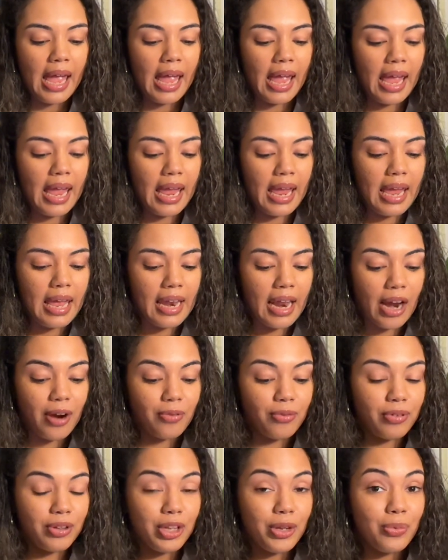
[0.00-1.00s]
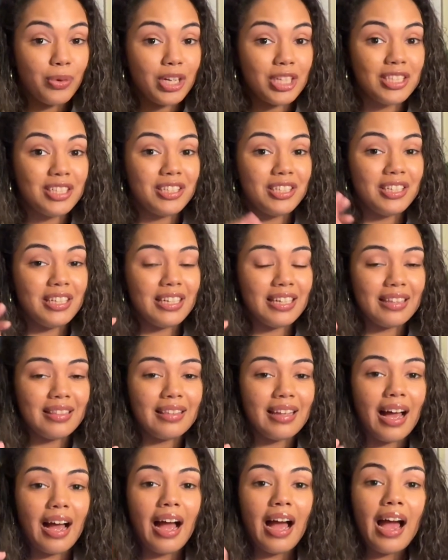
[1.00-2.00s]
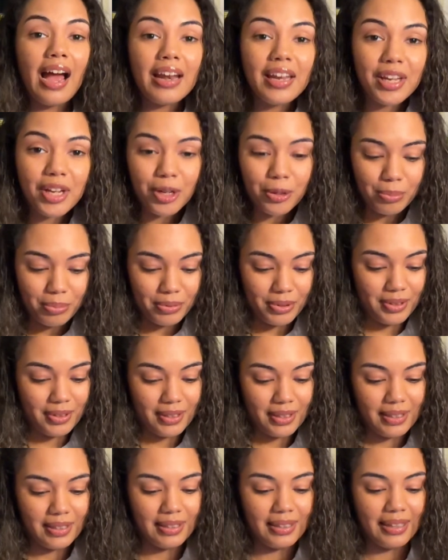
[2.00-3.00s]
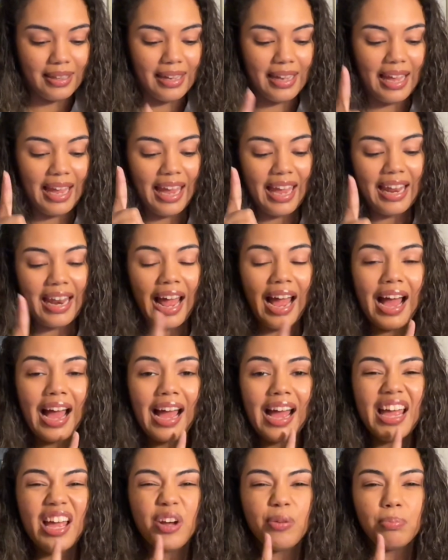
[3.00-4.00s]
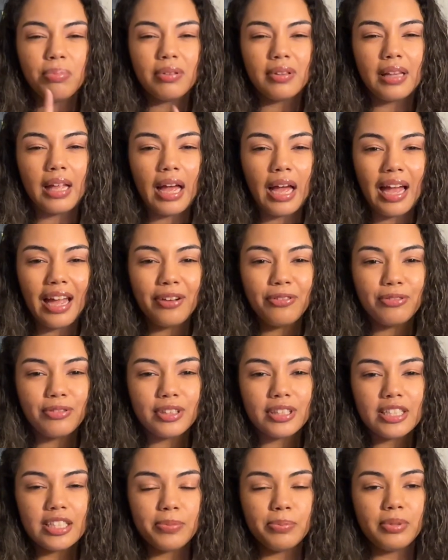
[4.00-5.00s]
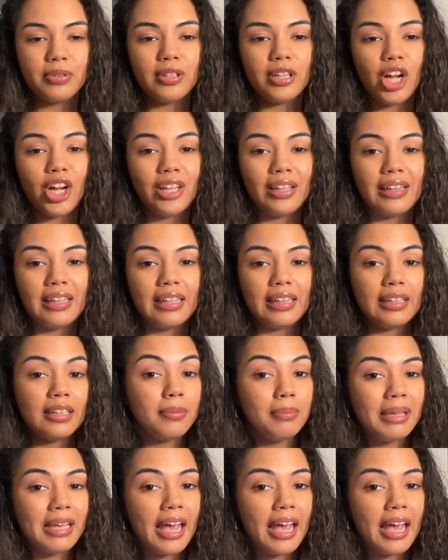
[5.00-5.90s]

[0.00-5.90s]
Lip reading: And I really wanted to get the audiobook. And I applied for this book on the Libby